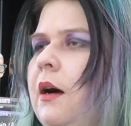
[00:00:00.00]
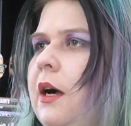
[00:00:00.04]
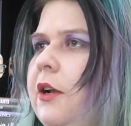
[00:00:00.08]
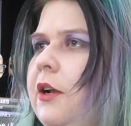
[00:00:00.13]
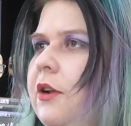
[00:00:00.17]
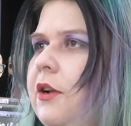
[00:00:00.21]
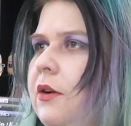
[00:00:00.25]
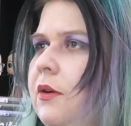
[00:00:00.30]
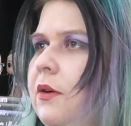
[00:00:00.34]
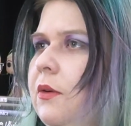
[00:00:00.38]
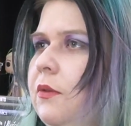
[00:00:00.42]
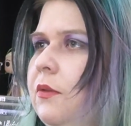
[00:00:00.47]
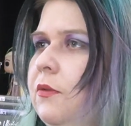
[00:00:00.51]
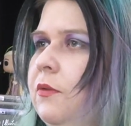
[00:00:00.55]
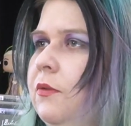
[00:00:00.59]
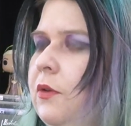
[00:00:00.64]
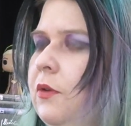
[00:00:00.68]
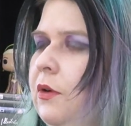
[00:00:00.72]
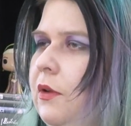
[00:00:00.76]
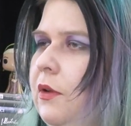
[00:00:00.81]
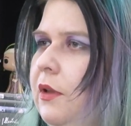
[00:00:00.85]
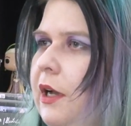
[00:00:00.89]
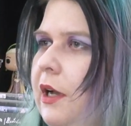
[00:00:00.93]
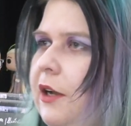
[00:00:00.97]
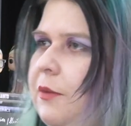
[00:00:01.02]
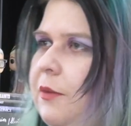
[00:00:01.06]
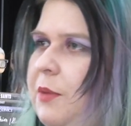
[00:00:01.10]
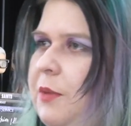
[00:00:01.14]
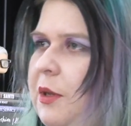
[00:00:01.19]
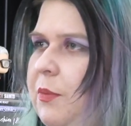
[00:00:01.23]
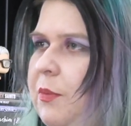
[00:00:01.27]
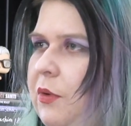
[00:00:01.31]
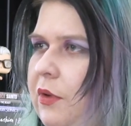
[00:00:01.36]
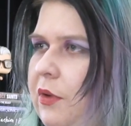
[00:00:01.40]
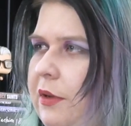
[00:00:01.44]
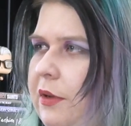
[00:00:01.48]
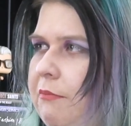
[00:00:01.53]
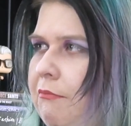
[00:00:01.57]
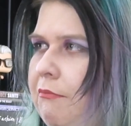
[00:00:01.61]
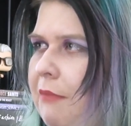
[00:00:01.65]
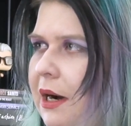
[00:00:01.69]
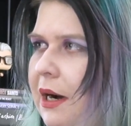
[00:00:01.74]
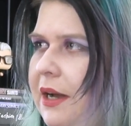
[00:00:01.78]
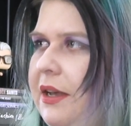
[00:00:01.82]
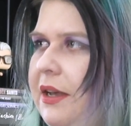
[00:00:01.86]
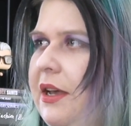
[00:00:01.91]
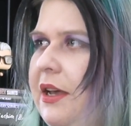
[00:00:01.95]
I know for a lot of people in
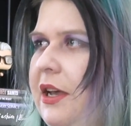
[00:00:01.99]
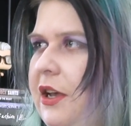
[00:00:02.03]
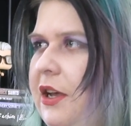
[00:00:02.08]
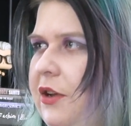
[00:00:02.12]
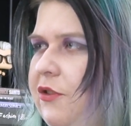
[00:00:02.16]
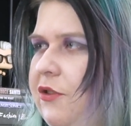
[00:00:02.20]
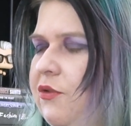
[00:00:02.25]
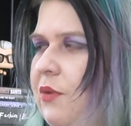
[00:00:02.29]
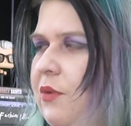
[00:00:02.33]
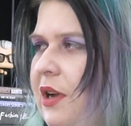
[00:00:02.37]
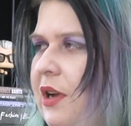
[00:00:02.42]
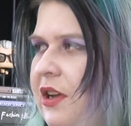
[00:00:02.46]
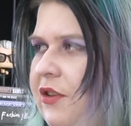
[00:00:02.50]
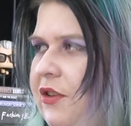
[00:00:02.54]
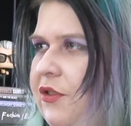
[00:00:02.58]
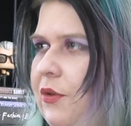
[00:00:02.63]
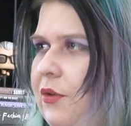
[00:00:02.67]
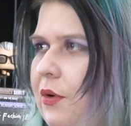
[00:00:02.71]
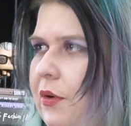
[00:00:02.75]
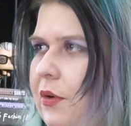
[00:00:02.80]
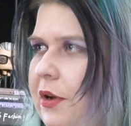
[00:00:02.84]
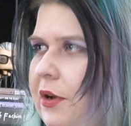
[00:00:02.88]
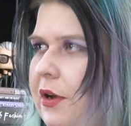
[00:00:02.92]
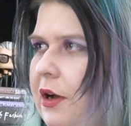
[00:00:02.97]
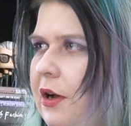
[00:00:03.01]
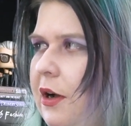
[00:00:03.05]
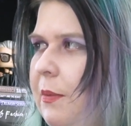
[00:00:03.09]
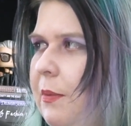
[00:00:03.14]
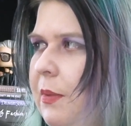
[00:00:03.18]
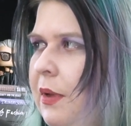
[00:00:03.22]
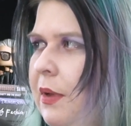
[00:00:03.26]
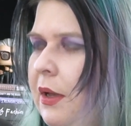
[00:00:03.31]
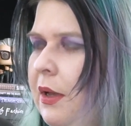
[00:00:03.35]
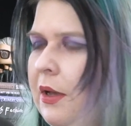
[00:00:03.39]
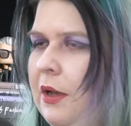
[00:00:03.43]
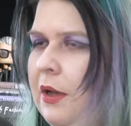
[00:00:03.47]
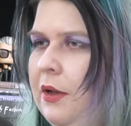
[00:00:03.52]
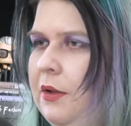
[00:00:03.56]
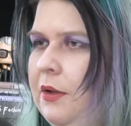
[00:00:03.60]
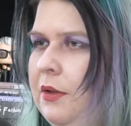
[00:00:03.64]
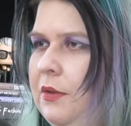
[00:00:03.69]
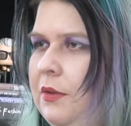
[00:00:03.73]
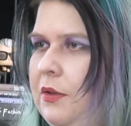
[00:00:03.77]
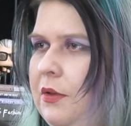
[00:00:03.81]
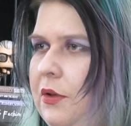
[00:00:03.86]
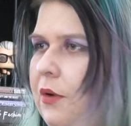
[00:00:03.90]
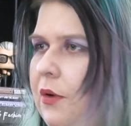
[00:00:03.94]
my age range growing up,
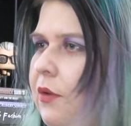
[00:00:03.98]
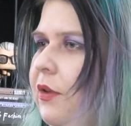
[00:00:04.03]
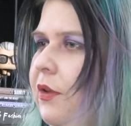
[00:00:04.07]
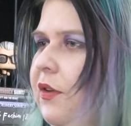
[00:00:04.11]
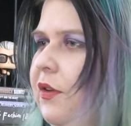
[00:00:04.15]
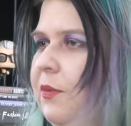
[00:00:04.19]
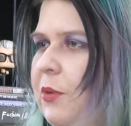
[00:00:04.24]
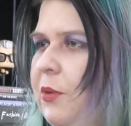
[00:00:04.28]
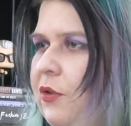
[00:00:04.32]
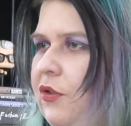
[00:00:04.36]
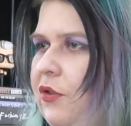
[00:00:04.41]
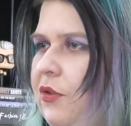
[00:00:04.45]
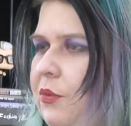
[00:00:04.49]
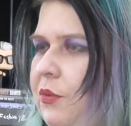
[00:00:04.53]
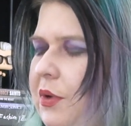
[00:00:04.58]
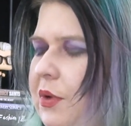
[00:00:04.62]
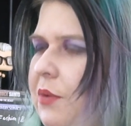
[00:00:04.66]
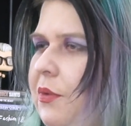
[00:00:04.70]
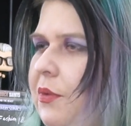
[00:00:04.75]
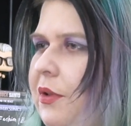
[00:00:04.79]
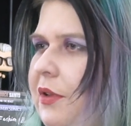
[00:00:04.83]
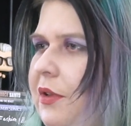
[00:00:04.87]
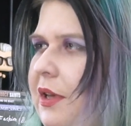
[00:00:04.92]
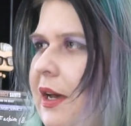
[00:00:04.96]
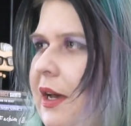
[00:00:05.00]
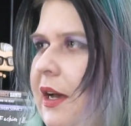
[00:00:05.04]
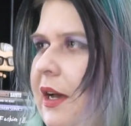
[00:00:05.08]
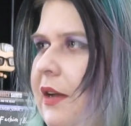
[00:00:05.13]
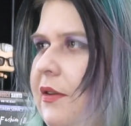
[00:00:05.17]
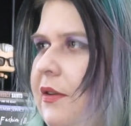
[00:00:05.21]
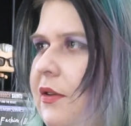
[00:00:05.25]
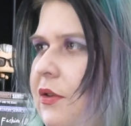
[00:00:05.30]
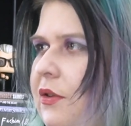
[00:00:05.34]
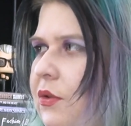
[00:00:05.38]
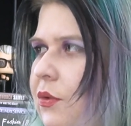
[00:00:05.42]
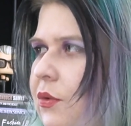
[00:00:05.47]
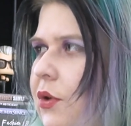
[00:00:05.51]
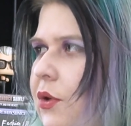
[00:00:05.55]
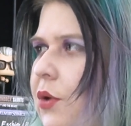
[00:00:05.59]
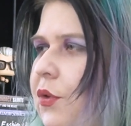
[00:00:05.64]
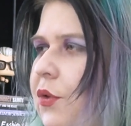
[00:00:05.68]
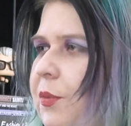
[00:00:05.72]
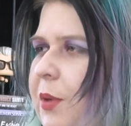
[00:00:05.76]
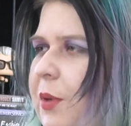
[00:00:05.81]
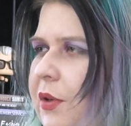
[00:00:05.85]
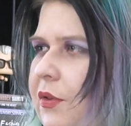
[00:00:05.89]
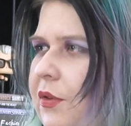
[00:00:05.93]
the only exposure we really had to new
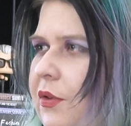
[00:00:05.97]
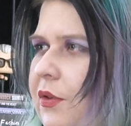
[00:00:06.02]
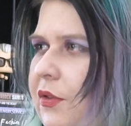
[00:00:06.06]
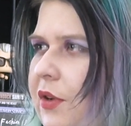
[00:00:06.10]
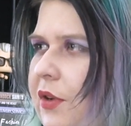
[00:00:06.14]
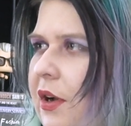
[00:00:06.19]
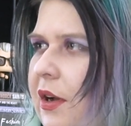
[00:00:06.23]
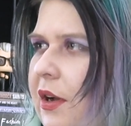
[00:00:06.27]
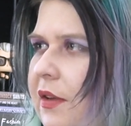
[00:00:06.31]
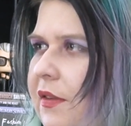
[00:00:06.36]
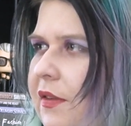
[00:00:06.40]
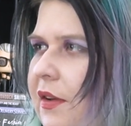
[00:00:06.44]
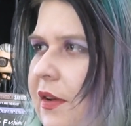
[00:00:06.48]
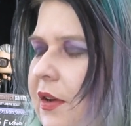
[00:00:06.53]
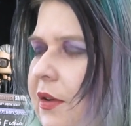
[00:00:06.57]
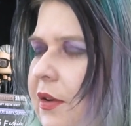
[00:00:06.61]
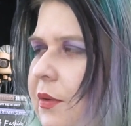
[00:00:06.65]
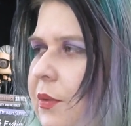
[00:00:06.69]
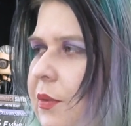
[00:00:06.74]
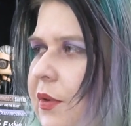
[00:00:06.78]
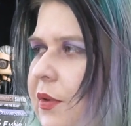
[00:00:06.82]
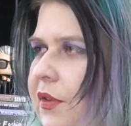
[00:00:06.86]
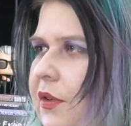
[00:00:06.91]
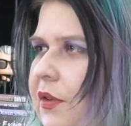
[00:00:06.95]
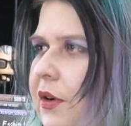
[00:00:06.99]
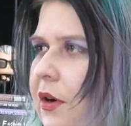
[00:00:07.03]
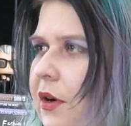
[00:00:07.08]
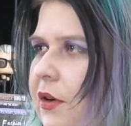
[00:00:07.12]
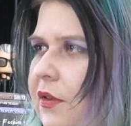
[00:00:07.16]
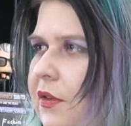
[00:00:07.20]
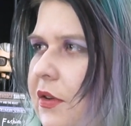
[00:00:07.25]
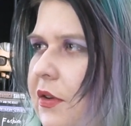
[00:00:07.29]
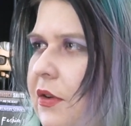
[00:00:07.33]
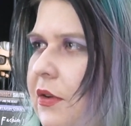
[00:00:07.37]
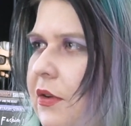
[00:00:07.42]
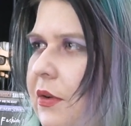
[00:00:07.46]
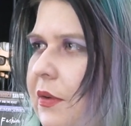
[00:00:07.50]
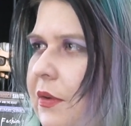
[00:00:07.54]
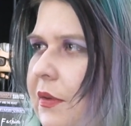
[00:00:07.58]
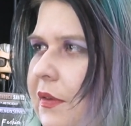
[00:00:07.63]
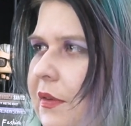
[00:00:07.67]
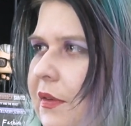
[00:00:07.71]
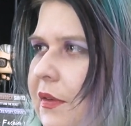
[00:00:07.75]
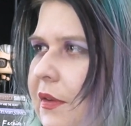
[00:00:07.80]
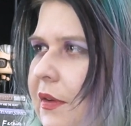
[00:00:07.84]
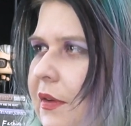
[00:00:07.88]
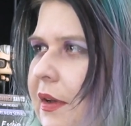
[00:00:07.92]
Ghostbusters content was the
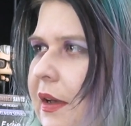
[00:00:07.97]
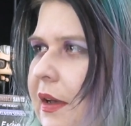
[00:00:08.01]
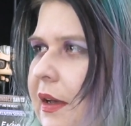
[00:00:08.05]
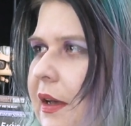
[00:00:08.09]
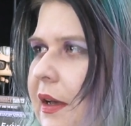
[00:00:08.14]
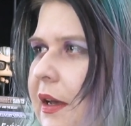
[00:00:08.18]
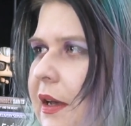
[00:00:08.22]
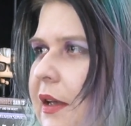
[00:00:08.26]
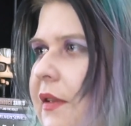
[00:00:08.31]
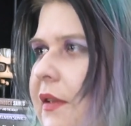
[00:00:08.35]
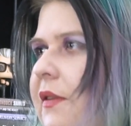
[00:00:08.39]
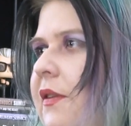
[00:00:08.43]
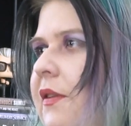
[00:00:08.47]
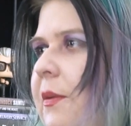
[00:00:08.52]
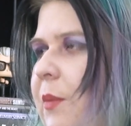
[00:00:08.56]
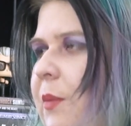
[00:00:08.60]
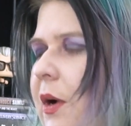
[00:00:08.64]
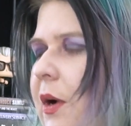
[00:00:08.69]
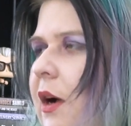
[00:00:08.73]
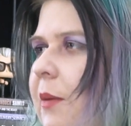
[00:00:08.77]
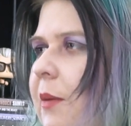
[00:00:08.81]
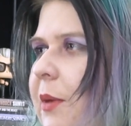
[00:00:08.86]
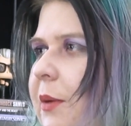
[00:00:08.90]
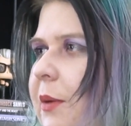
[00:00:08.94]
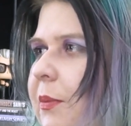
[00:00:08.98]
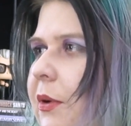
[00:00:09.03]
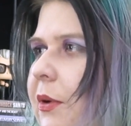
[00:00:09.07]
cartoons and some comic